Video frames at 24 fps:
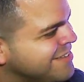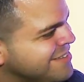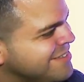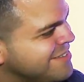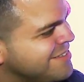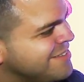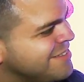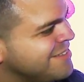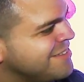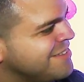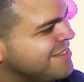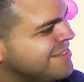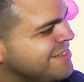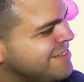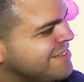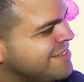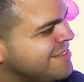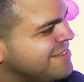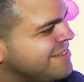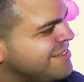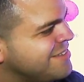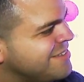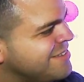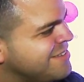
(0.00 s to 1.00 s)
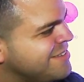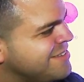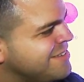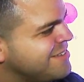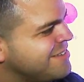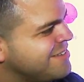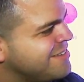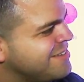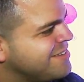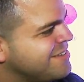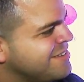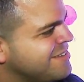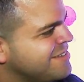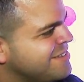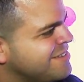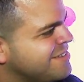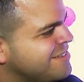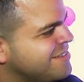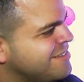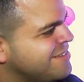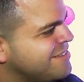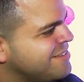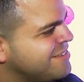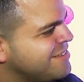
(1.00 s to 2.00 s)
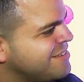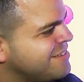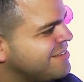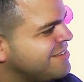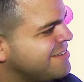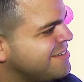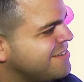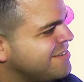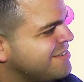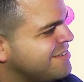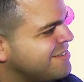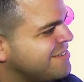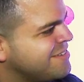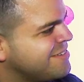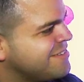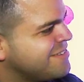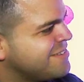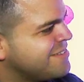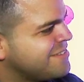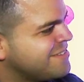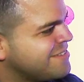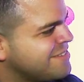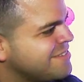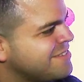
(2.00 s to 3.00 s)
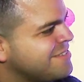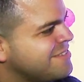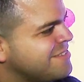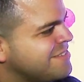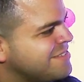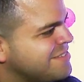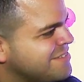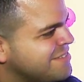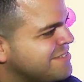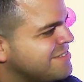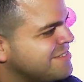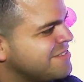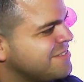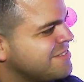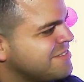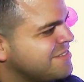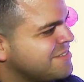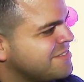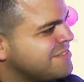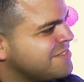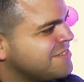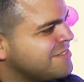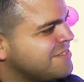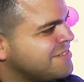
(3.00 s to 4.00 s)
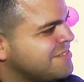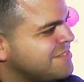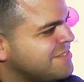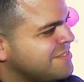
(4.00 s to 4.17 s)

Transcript: This person isn't speaking.